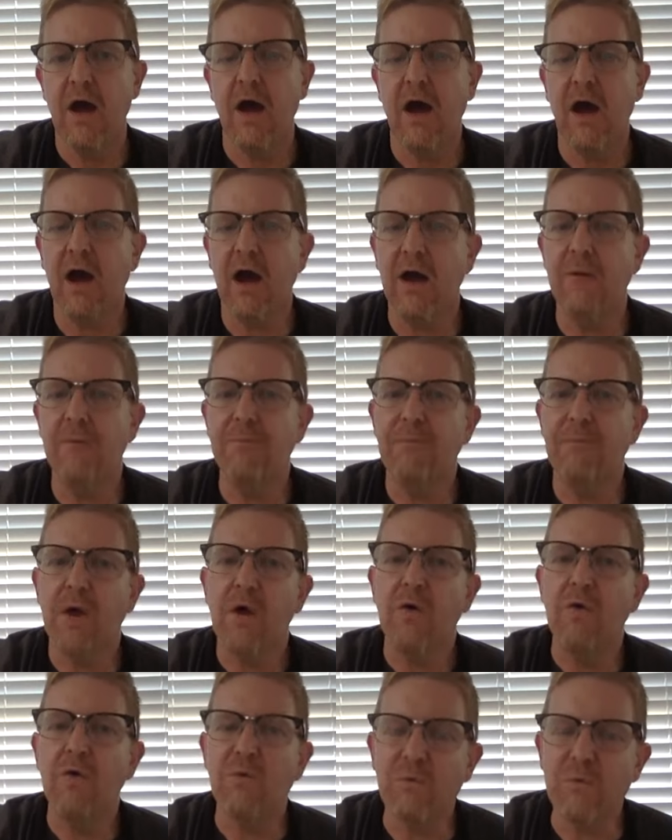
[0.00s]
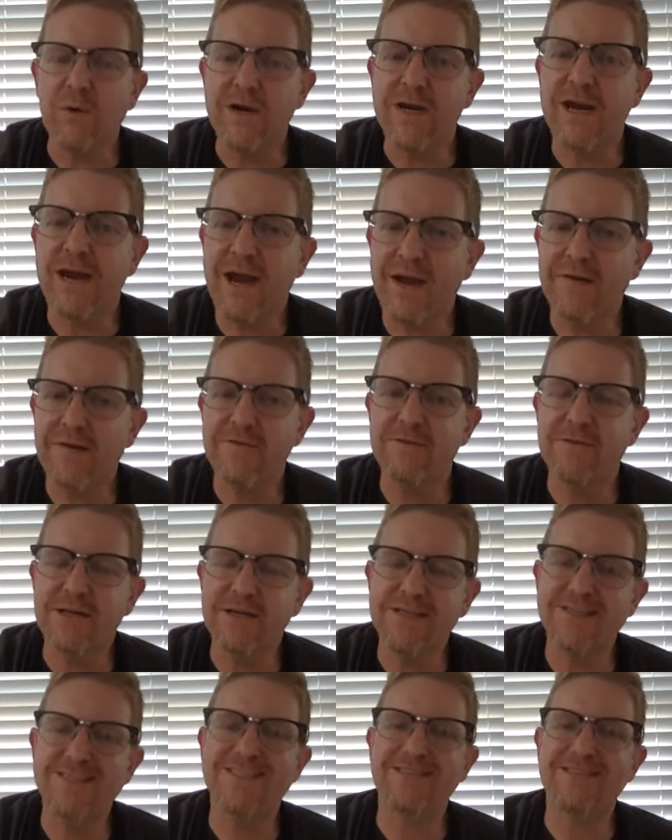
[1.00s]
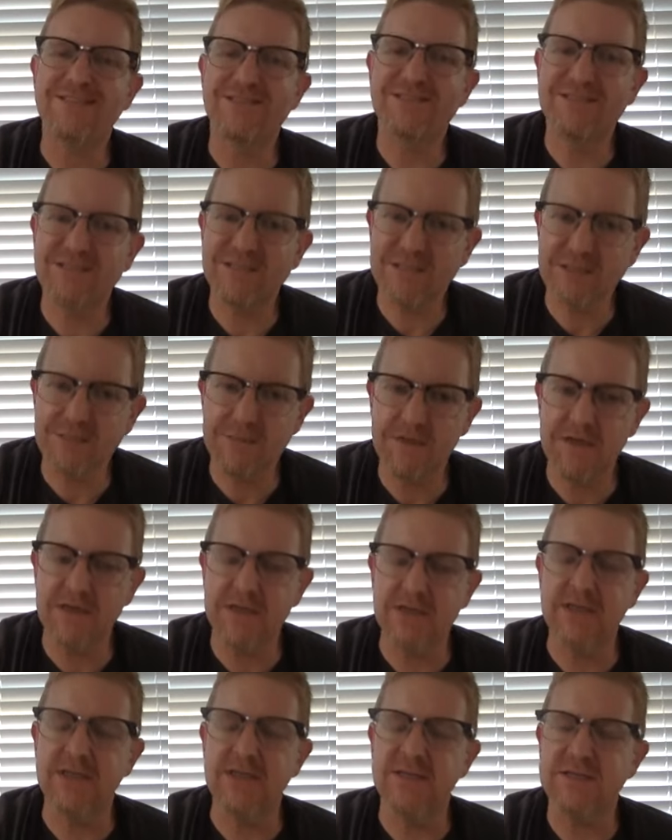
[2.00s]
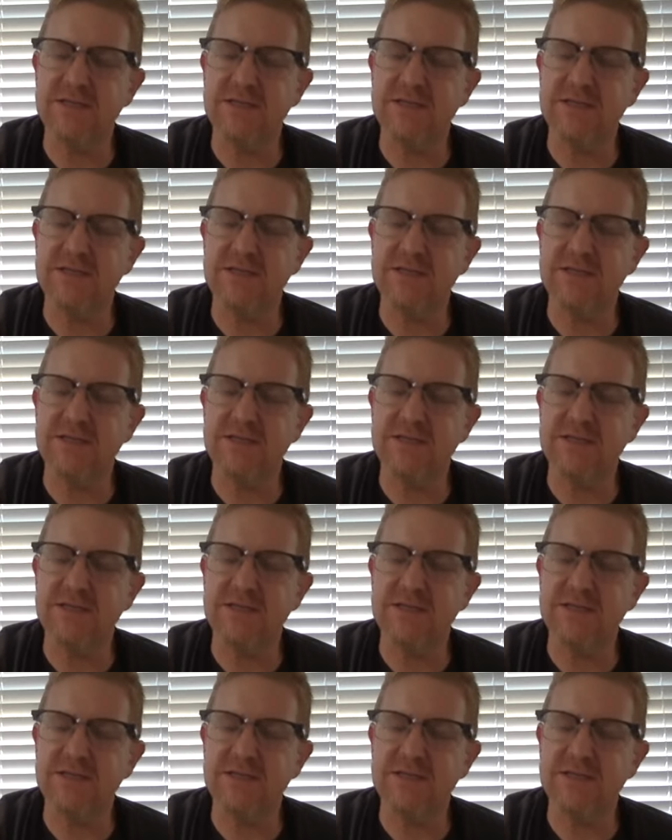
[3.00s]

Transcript: Um, we have been systemically,